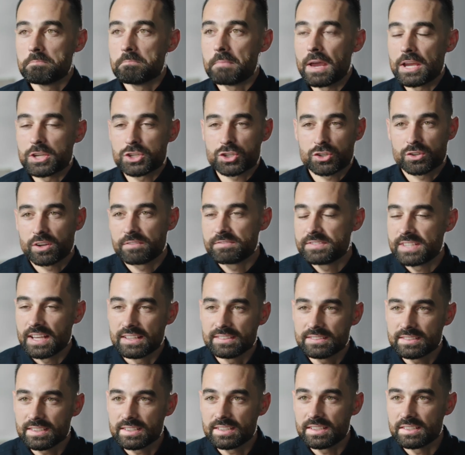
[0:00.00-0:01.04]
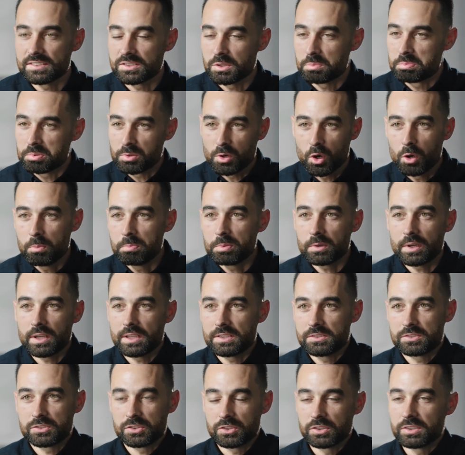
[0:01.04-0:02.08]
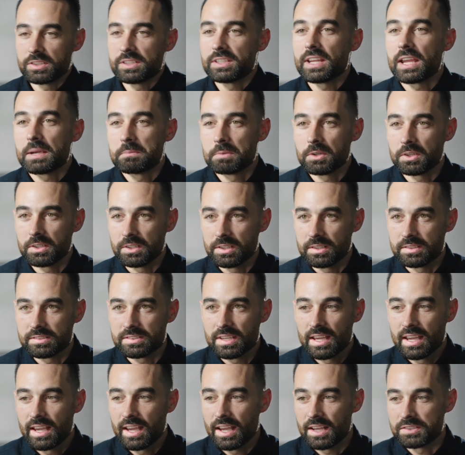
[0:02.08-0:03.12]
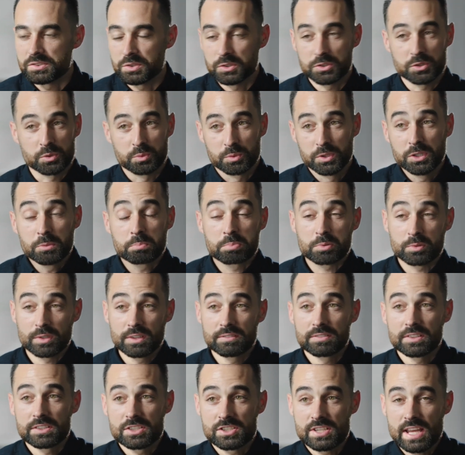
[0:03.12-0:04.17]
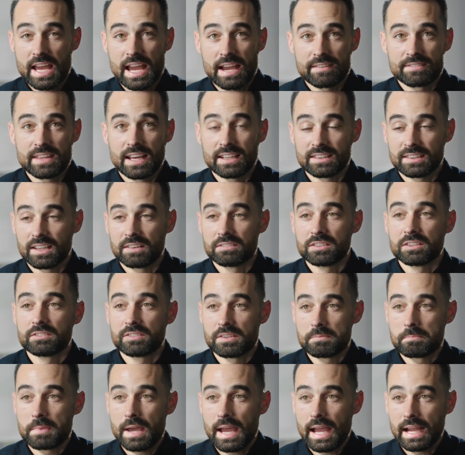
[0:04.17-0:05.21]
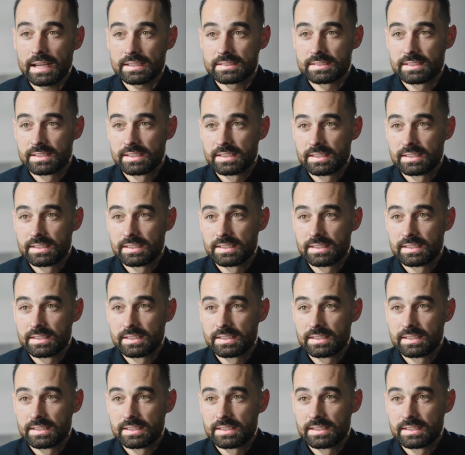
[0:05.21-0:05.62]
measure of density is appropriate in certain neighborhoods. And so it's a real privilege to have that level of impact.